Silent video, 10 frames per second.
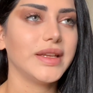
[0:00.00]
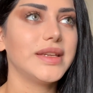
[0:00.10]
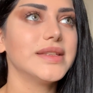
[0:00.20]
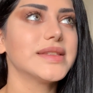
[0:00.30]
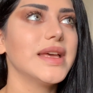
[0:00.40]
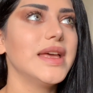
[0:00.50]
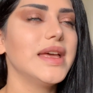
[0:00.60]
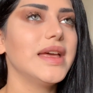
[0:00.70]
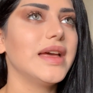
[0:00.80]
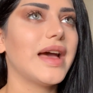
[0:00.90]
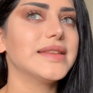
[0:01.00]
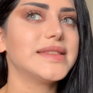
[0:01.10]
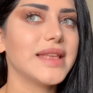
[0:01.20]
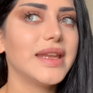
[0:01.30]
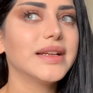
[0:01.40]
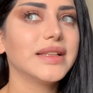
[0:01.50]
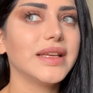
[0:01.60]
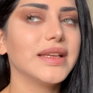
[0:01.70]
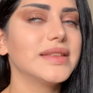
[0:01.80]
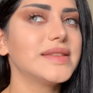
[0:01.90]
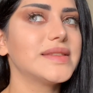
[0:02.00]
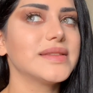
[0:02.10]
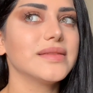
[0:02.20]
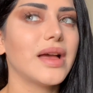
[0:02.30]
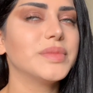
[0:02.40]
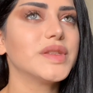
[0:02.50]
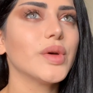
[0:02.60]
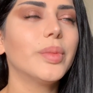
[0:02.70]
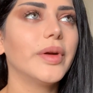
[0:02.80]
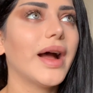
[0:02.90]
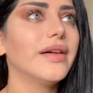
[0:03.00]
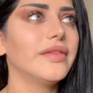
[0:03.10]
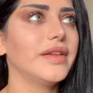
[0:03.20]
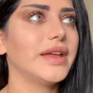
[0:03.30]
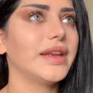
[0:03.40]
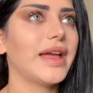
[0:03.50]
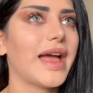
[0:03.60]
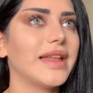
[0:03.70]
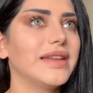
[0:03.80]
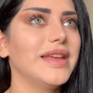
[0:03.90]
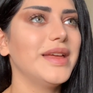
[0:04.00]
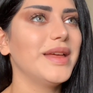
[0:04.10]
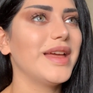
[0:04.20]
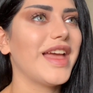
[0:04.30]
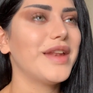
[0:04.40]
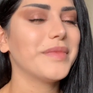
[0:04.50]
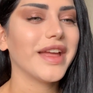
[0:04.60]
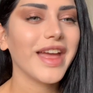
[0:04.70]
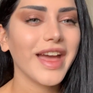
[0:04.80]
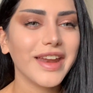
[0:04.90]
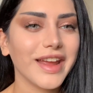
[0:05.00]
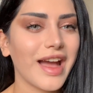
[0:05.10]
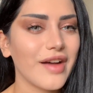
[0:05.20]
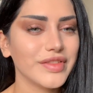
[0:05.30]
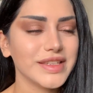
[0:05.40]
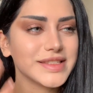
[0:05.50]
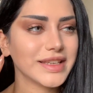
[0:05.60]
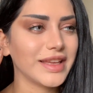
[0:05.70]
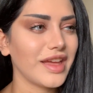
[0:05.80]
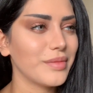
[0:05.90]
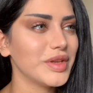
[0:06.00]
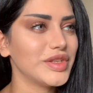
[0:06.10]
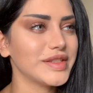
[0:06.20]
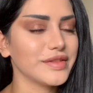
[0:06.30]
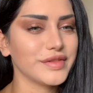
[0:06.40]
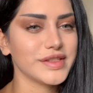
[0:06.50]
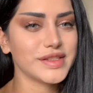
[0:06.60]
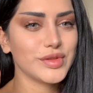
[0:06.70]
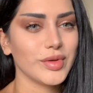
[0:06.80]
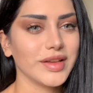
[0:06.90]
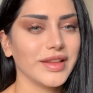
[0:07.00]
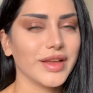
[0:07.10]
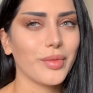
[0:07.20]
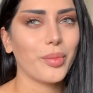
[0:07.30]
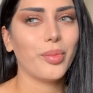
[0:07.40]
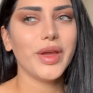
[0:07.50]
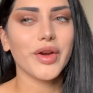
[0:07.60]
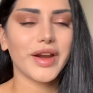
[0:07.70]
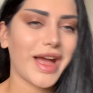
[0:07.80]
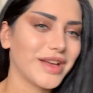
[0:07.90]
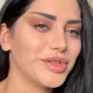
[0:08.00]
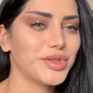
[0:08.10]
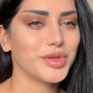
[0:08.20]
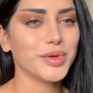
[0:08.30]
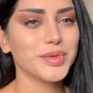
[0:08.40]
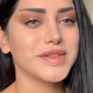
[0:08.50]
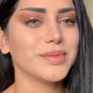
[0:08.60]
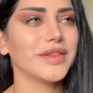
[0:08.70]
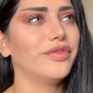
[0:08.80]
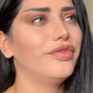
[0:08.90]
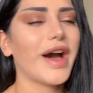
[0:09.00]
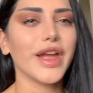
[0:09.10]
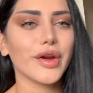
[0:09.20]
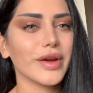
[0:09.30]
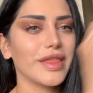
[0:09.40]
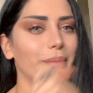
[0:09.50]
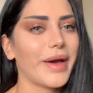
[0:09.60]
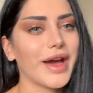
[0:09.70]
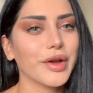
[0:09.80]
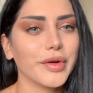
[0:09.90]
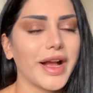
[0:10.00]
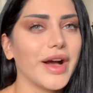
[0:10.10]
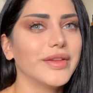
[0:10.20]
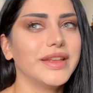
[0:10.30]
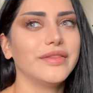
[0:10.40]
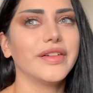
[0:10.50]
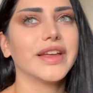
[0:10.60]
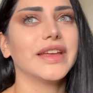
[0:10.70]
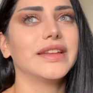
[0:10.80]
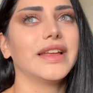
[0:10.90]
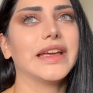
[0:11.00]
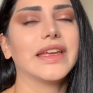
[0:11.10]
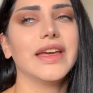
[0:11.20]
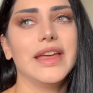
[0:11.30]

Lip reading: It is aesthetically, I'm so proud of it, and in my head I have these like images of us doing like weird ass shoots with fire in the background and fucking like